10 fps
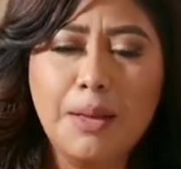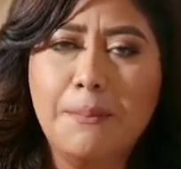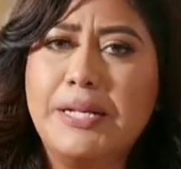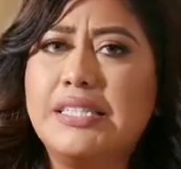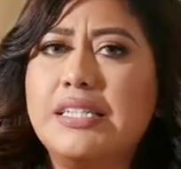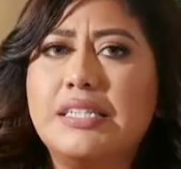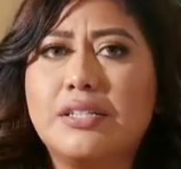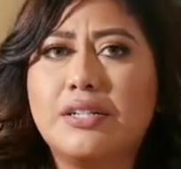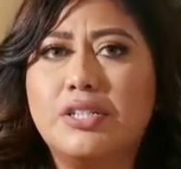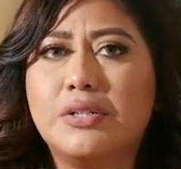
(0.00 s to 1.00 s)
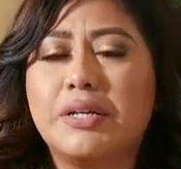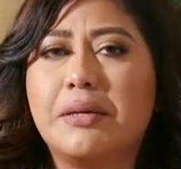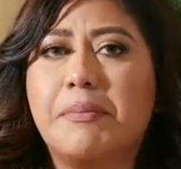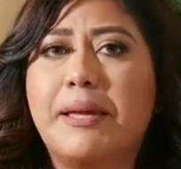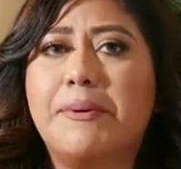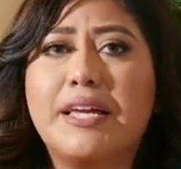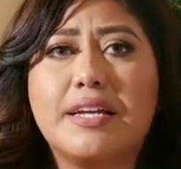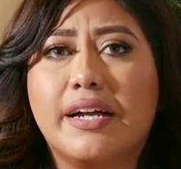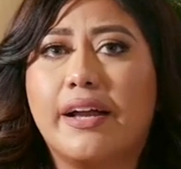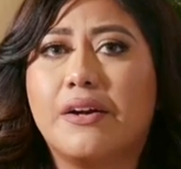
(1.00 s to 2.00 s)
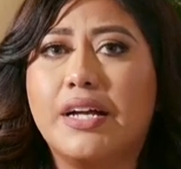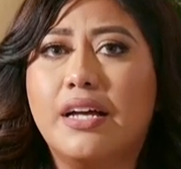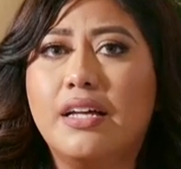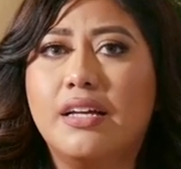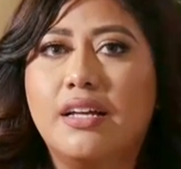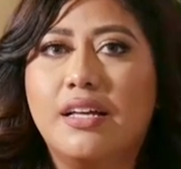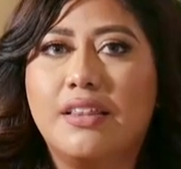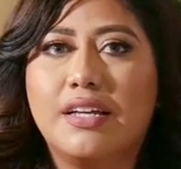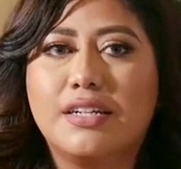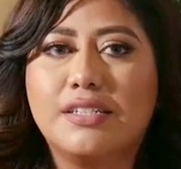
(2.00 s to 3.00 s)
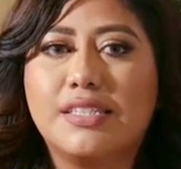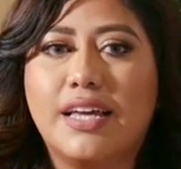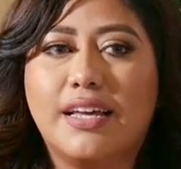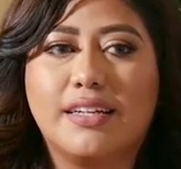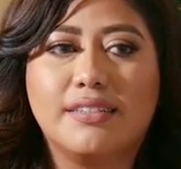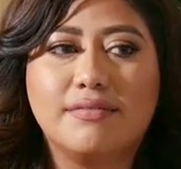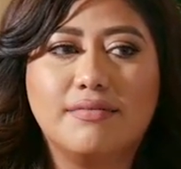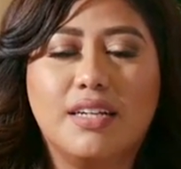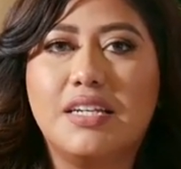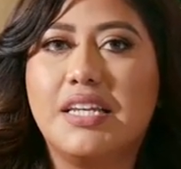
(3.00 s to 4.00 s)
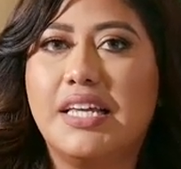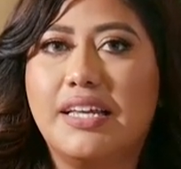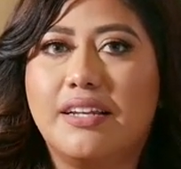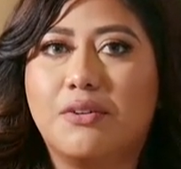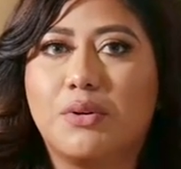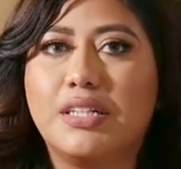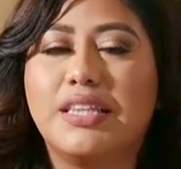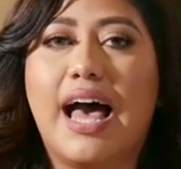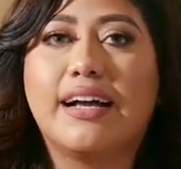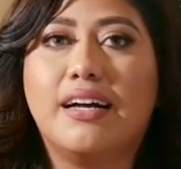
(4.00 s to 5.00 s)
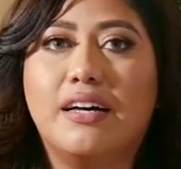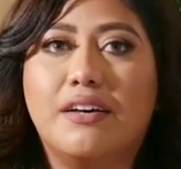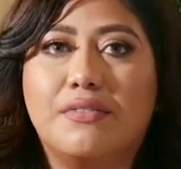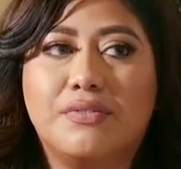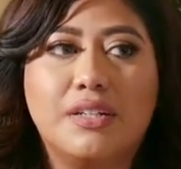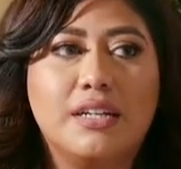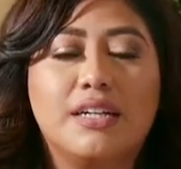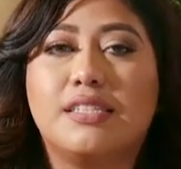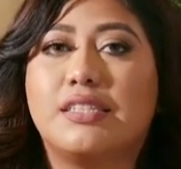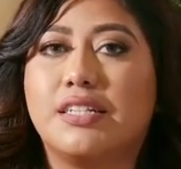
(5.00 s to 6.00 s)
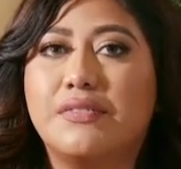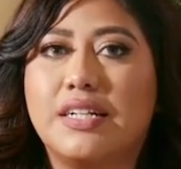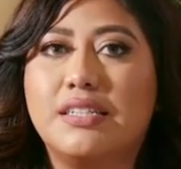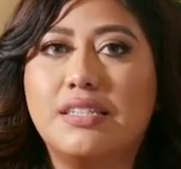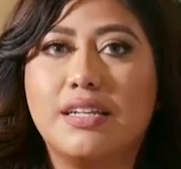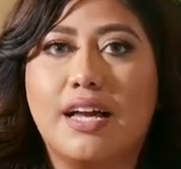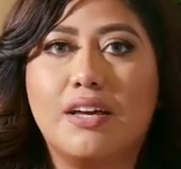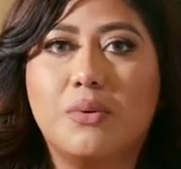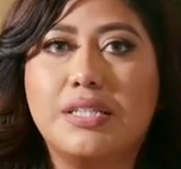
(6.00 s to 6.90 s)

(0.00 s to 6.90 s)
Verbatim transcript: businesses are doing. Maybe in your area, there is like a need or a lack of a service. I